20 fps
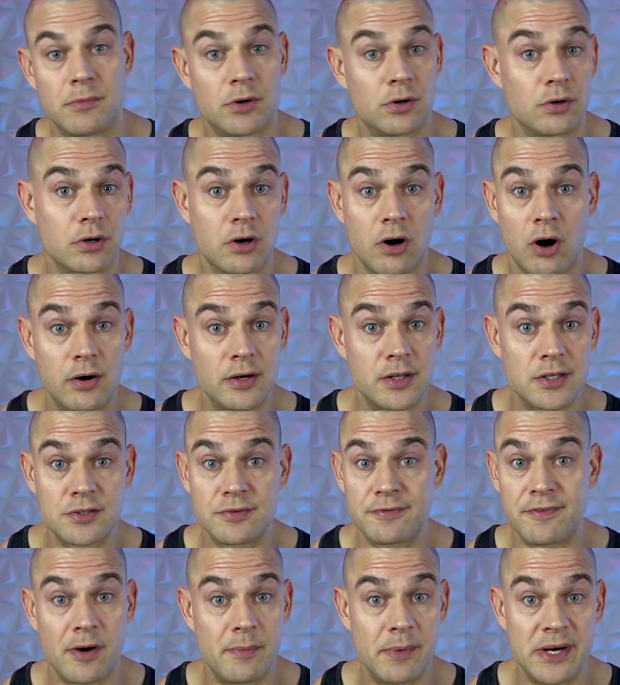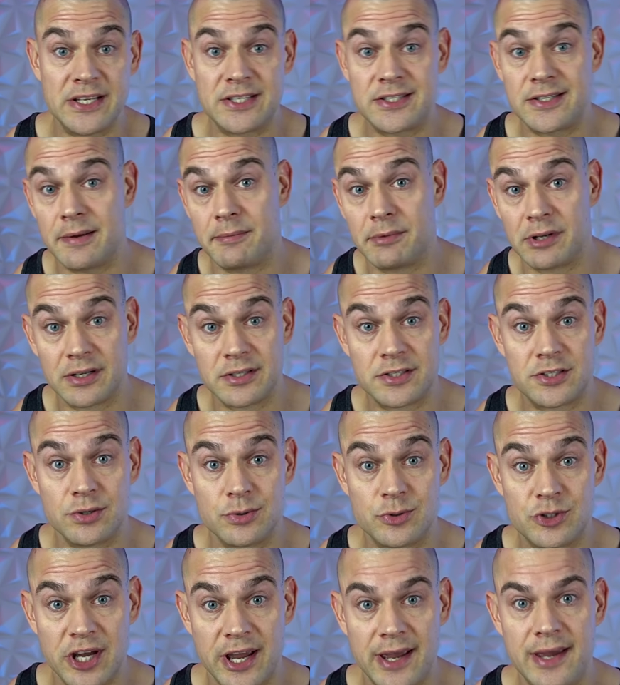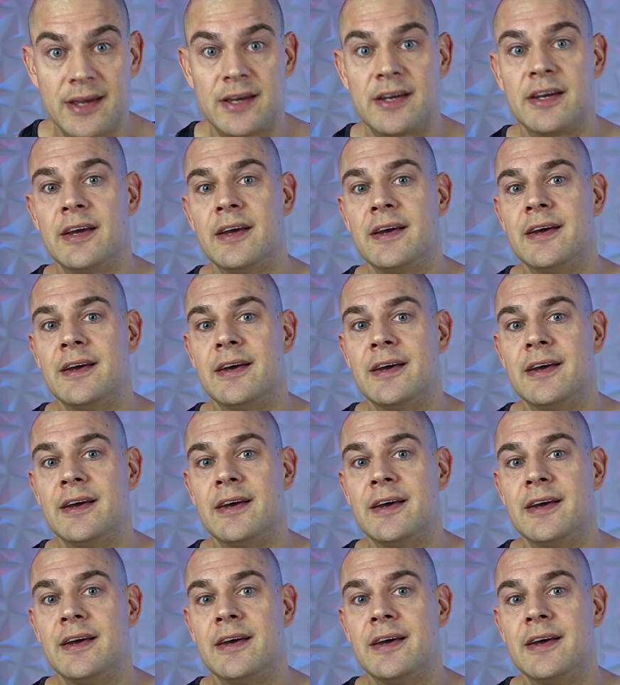regardless of how many stimulants you take.